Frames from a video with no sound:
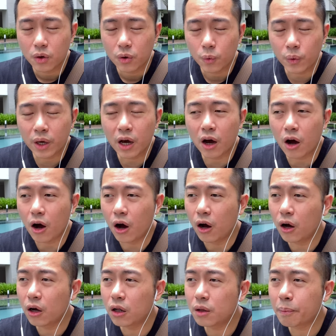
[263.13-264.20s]
we are
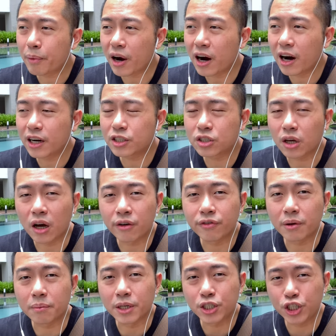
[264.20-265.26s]
all parts of a
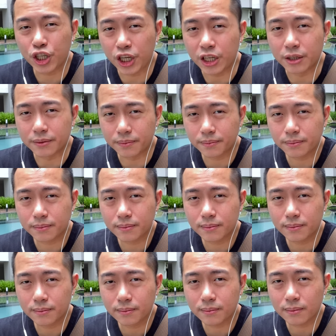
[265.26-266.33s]
machine.
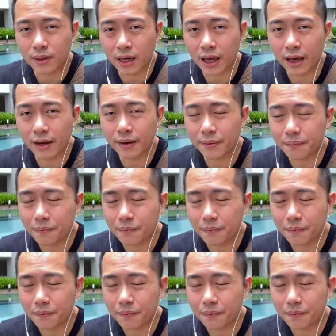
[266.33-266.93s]
Okay,